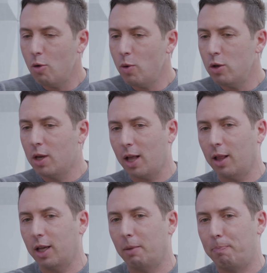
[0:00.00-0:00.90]
know when you
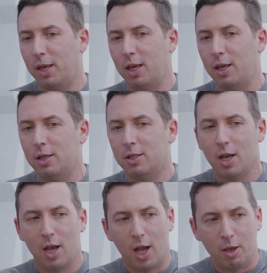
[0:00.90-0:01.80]
get like the peas